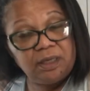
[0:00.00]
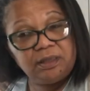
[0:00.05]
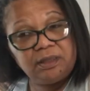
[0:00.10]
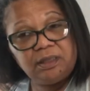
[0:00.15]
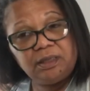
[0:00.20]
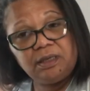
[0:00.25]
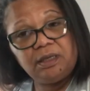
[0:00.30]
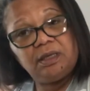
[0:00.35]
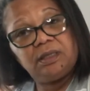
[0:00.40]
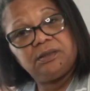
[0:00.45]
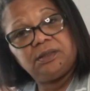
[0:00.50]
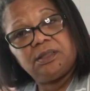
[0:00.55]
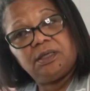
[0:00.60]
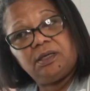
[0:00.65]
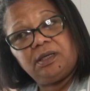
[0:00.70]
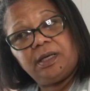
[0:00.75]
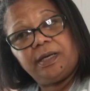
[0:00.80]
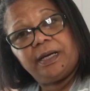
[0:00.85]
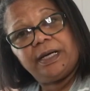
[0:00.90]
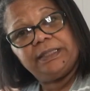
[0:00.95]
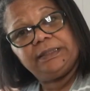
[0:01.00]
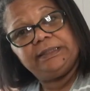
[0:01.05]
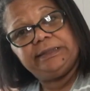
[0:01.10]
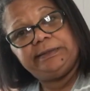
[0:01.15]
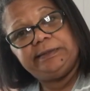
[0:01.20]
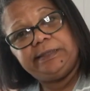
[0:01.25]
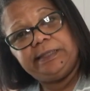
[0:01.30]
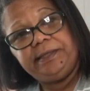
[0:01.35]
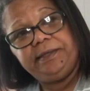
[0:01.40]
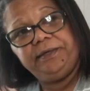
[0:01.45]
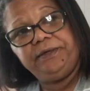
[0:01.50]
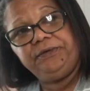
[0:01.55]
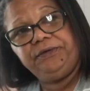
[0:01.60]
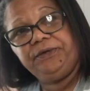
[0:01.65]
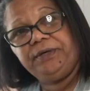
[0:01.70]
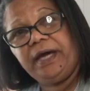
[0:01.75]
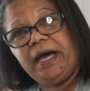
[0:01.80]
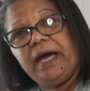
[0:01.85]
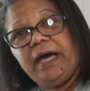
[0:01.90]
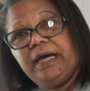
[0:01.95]
think that's all I got to tell
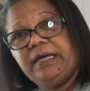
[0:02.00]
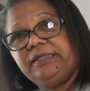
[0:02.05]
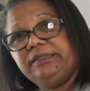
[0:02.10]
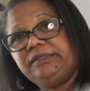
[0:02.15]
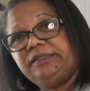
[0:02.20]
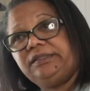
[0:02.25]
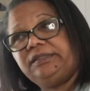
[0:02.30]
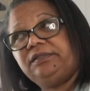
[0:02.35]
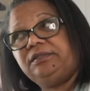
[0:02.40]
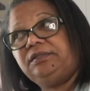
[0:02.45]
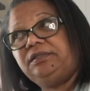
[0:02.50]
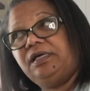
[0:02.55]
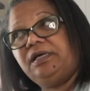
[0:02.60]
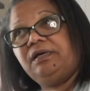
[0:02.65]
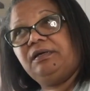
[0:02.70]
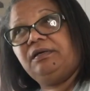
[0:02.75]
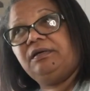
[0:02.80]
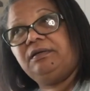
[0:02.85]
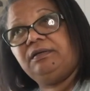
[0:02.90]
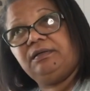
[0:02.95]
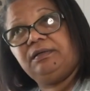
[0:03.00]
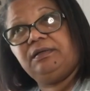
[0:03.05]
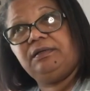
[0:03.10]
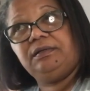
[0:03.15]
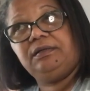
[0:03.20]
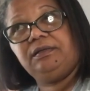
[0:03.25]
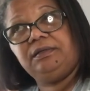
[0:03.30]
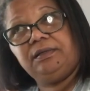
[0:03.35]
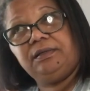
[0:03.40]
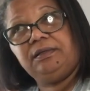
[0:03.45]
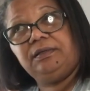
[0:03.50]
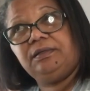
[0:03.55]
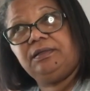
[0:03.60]
you guys today.